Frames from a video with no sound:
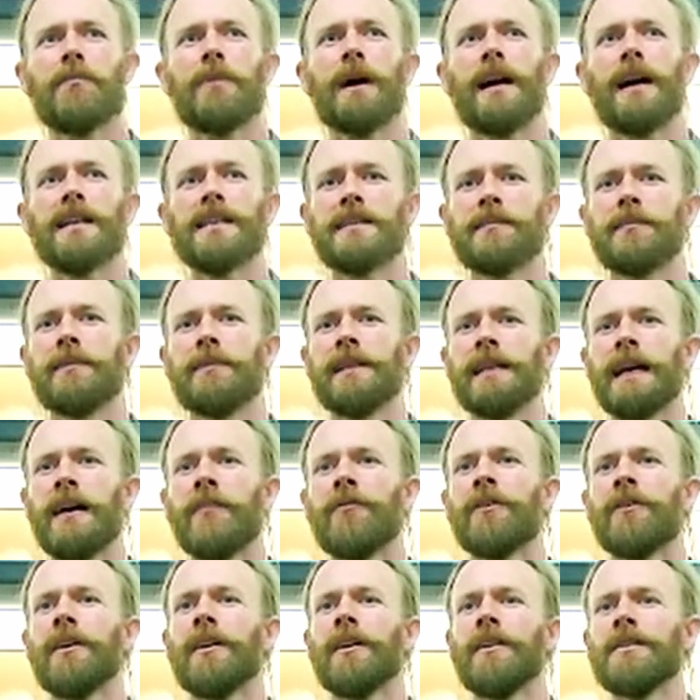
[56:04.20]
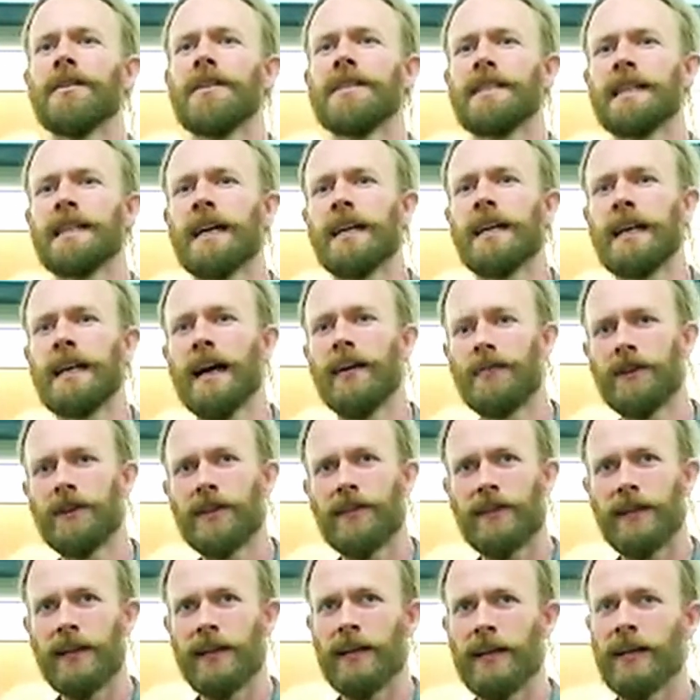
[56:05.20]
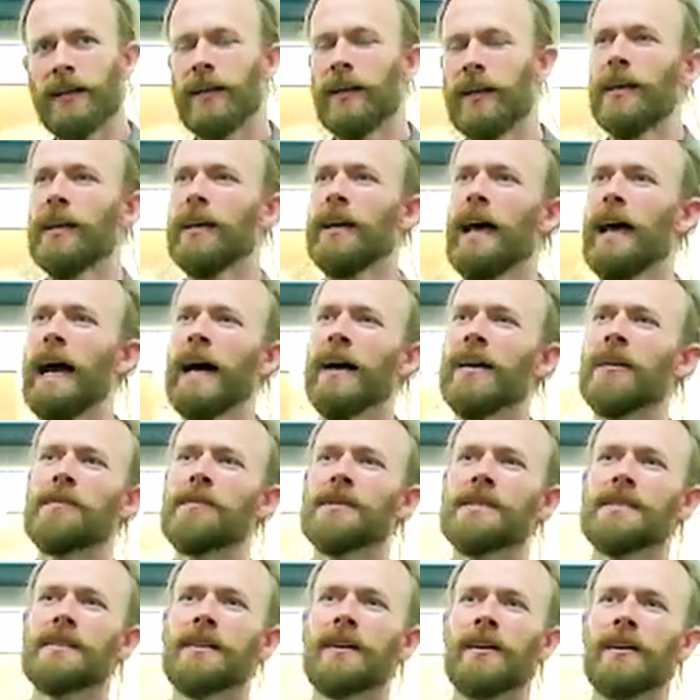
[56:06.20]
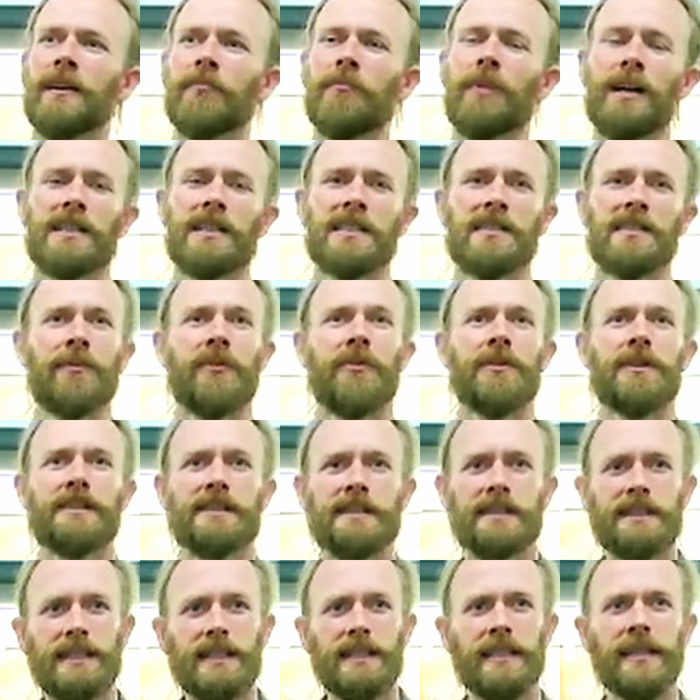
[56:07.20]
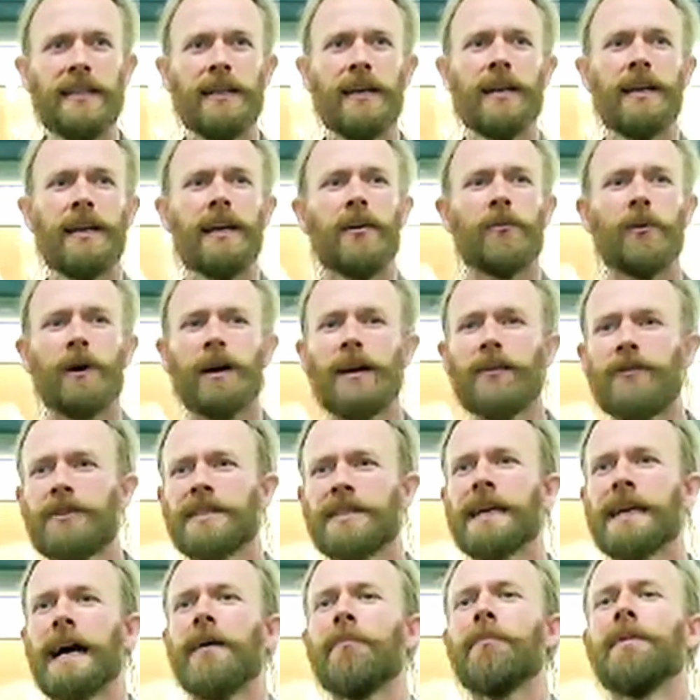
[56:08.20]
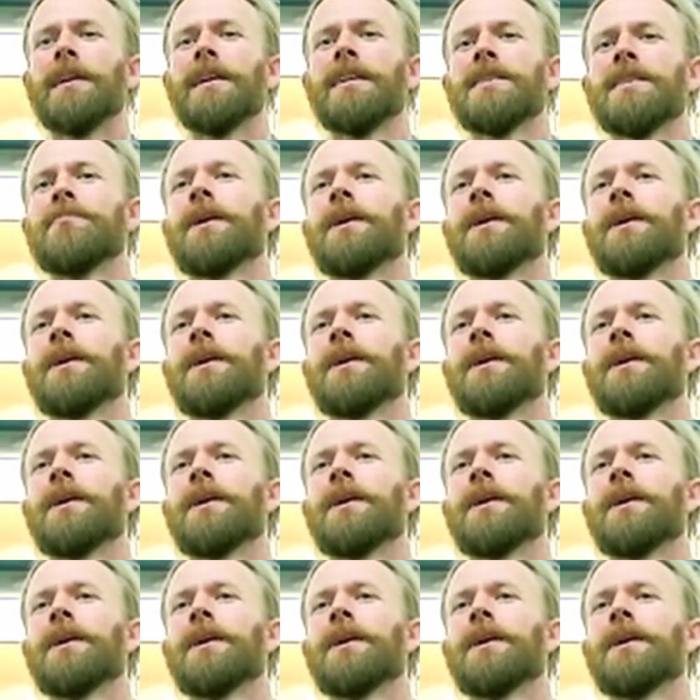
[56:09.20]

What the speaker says: possibly ever understand everything. Atoms are impossible to see. Whatever's happening is